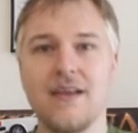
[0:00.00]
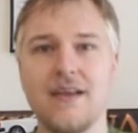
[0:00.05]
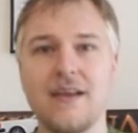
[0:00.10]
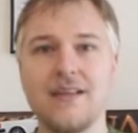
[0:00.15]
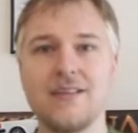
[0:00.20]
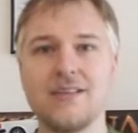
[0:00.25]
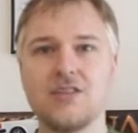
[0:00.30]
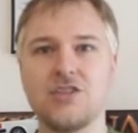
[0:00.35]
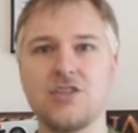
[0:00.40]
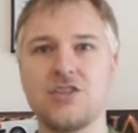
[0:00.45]

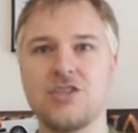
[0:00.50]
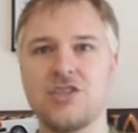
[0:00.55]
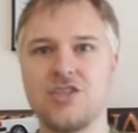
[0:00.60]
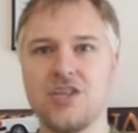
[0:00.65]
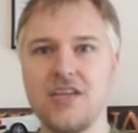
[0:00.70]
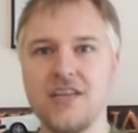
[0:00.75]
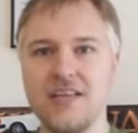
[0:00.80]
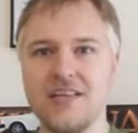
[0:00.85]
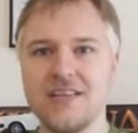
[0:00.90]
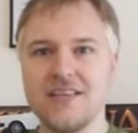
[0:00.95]
And
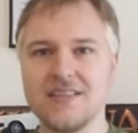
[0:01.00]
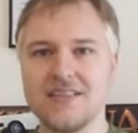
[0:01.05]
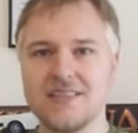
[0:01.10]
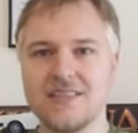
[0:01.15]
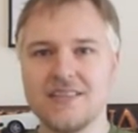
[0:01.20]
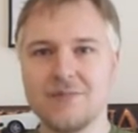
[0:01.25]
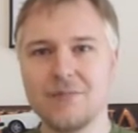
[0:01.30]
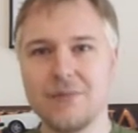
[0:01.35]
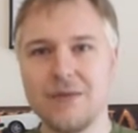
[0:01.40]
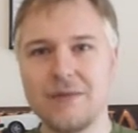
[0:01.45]
jeez
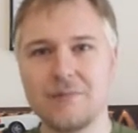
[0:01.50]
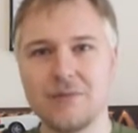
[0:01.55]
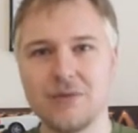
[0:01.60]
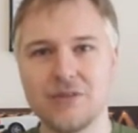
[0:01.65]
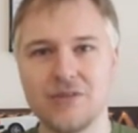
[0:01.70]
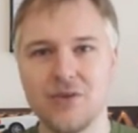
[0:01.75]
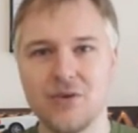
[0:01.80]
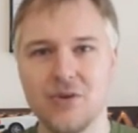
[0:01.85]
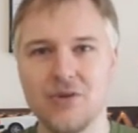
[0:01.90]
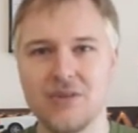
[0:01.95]
did
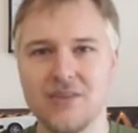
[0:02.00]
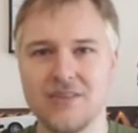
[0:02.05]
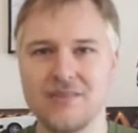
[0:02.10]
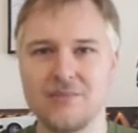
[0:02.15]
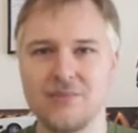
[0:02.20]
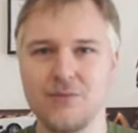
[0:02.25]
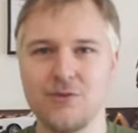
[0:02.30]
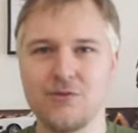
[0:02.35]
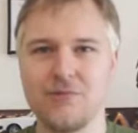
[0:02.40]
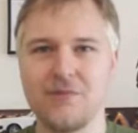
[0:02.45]
people talk this
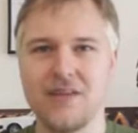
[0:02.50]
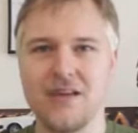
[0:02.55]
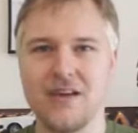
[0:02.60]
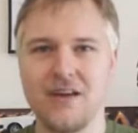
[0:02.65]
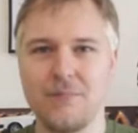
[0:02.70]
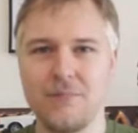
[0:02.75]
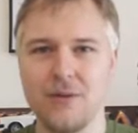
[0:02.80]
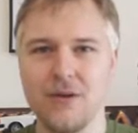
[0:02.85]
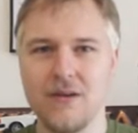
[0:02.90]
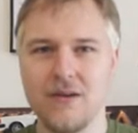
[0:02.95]
movie
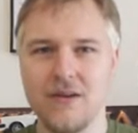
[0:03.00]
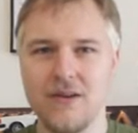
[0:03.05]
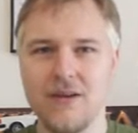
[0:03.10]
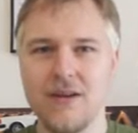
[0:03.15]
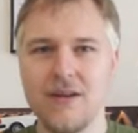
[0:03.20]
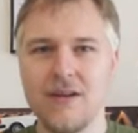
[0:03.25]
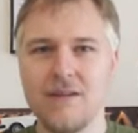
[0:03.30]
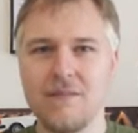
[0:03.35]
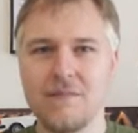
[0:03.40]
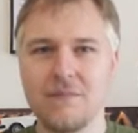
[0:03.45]
up.
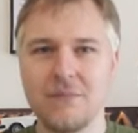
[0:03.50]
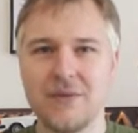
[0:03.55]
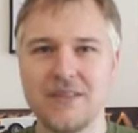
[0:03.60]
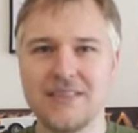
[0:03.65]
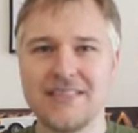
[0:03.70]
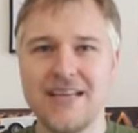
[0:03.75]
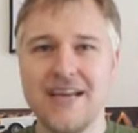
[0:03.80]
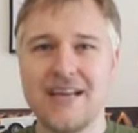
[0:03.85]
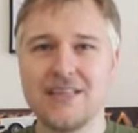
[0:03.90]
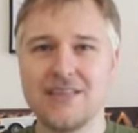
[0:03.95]
My
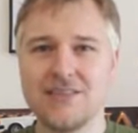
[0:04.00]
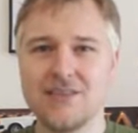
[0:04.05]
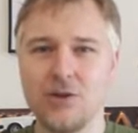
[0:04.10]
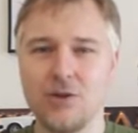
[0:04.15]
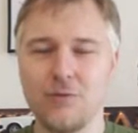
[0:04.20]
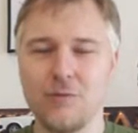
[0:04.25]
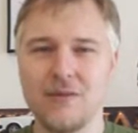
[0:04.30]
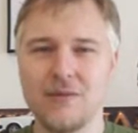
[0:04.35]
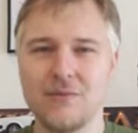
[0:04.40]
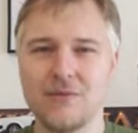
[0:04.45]
dad
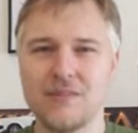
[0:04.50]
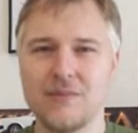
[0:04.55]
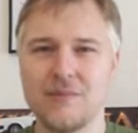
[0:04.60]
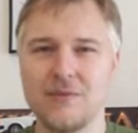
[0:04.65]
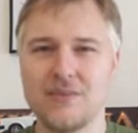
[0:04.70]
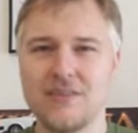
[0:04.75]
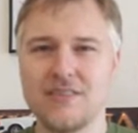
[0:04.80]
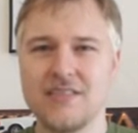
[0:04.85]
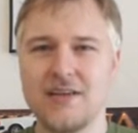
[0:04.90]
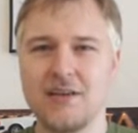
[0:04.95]
told me it was the
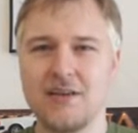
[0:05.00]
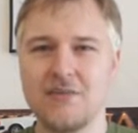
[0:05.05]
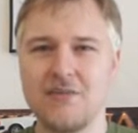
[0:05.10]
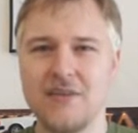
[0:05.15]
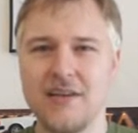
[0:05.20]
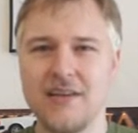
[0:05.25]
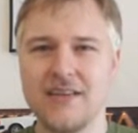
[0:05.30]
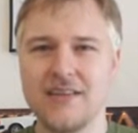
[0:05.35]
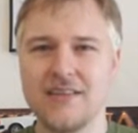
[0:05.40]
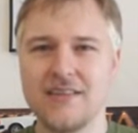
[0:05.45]
most
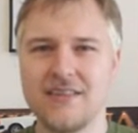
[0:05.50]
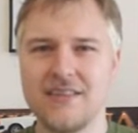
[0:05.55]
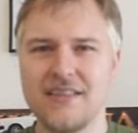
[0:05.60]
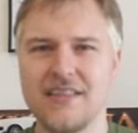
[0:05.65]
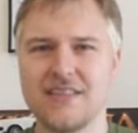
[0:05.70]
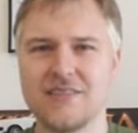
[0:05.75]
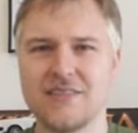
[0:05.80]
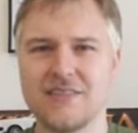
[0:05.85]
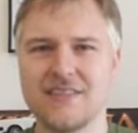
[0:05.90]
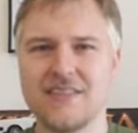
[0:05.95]
terrifying thing
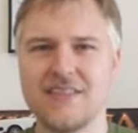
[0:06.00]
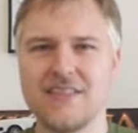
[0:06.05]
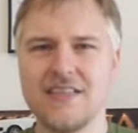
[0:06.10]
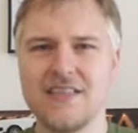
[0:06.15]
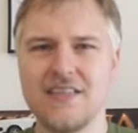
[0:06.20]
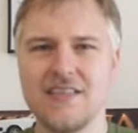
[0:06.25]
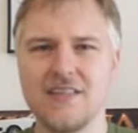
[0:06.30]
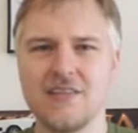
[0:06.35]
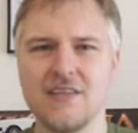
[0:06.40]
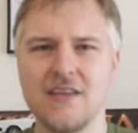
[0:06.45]
he'd ever
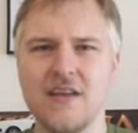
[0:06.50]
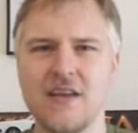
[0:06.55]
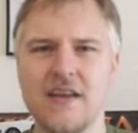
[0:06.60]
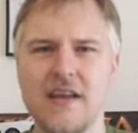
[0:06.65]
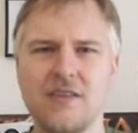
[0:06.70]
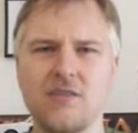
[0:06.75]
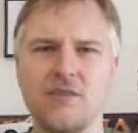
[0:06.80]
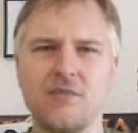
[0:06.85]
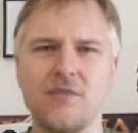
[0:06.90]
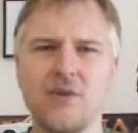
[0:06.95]
seen,
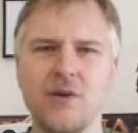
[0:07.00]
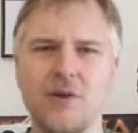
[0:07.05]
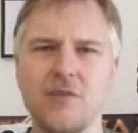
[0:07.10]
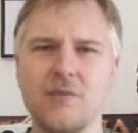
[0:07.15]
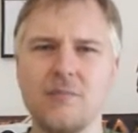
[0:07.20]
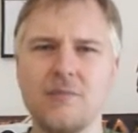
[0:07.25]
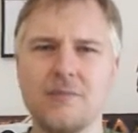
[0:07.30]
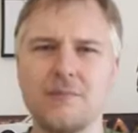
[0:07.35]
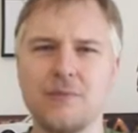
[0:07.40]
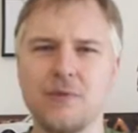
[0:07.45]
and the few
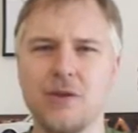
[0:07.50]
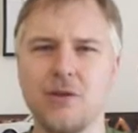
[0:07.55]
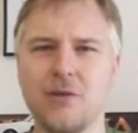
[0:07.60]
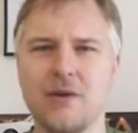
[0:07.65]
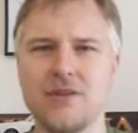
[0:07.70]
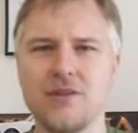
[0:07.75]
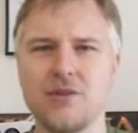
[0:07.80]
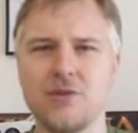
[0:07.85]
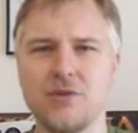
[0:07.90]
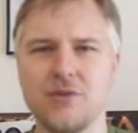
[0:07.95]
other people who
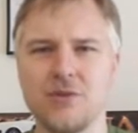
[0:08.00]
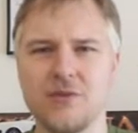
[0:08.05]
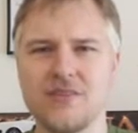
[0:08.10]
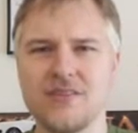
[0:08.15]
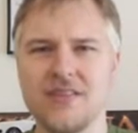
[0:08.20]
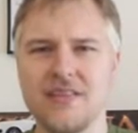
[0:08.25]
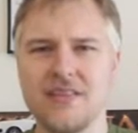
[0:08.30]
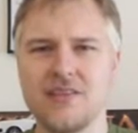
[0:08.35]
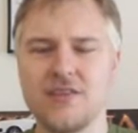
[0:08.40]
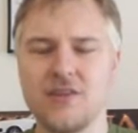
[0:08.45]
I knew who'd
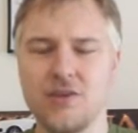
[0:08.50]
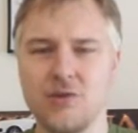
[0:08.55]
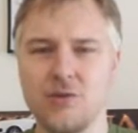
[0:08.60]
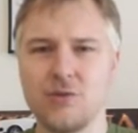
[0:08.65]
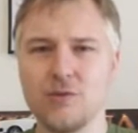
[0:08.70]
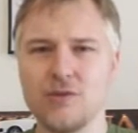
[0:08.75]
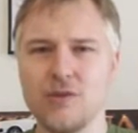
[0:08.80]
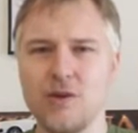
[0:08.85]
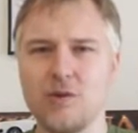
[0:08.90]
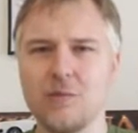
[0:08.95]
seen it had
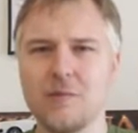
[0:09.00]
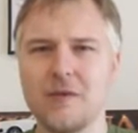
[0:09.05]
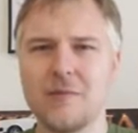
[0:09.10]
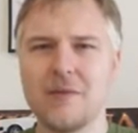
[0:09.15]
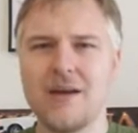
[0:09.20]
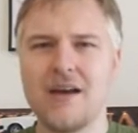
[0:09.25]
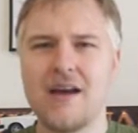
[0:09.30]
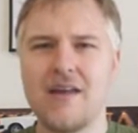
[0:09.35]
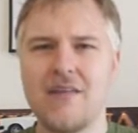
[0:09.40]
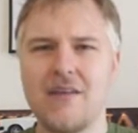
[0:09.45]
all told me
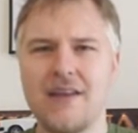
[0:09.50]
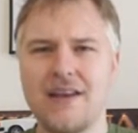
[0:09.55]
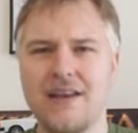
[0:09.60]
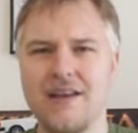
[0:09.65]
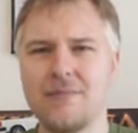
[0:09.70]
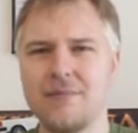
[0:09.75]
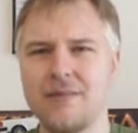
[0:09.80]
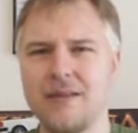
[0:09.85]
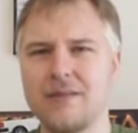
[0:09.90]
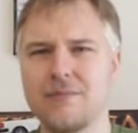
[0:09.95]
about how they
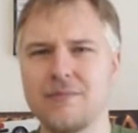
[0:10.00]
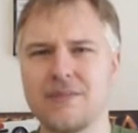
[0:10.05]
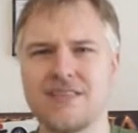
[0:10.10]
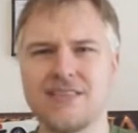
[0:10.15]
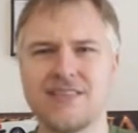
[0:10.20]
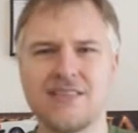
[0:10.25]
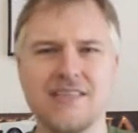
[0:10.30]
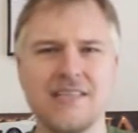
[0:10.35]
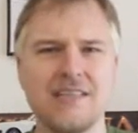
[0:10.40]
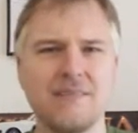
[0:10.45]
hadn't been able to
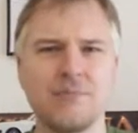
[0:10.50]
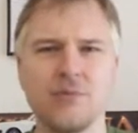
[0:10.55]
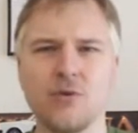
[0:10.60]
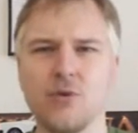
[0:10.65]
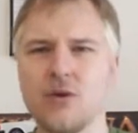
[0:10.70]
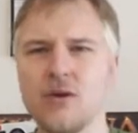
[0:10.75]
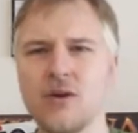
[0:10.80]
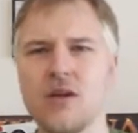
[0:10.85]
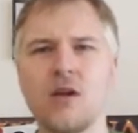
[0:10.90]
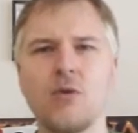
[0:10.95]
sleep
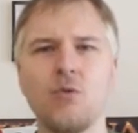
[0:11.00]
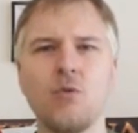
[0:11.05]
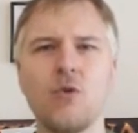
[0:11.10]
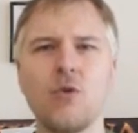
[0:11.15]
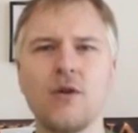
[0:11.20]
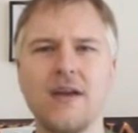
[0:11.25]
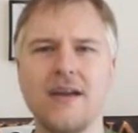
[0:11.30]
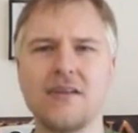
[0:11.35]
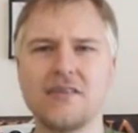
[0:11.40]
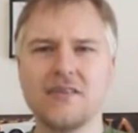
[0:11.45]
or
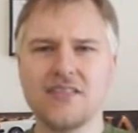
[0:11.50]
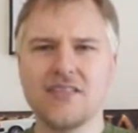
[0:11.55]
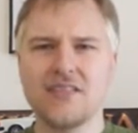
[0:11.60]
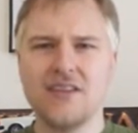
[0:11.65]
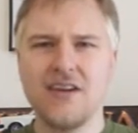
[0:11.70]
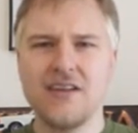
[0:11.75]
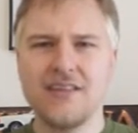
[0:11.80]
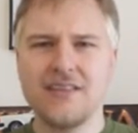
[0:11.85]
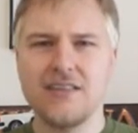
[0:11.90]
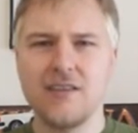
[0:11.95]
walk
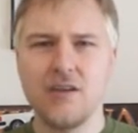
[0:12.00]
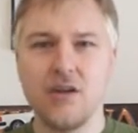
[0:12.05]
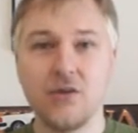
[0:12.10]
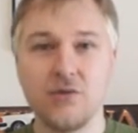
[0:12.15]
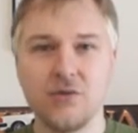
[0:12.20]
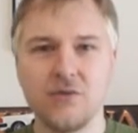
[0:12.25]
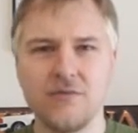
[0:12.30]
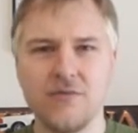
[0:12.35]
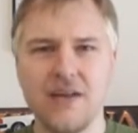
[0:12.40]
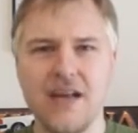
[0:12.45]
outside
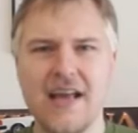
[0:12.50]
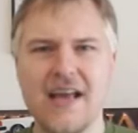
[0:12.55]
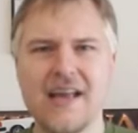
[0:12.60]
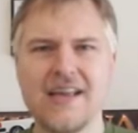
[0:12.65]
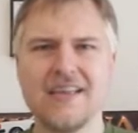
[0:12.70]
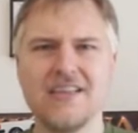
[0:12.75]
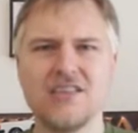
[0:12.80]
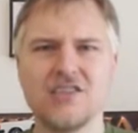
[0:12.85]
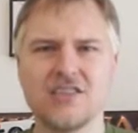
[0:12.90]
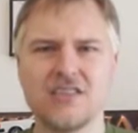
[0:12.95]
alone for
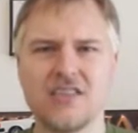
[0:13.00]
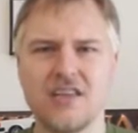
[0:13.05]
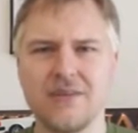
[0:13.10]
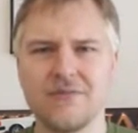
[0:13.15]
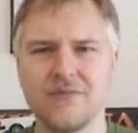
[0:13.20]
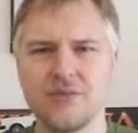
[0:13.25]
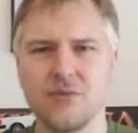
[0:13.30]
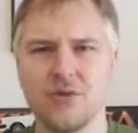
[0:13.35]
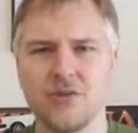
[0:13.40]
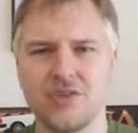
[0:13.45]
ages
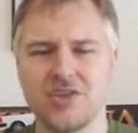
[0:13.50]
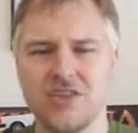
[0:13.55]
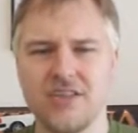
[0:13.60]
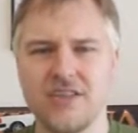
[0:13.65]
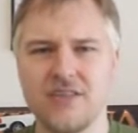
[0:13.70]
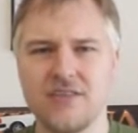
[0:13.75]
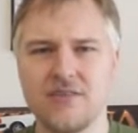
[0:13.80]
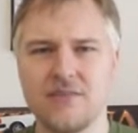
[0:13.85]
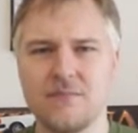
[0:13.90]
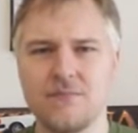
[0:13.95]
after watching
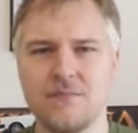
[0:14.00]
it.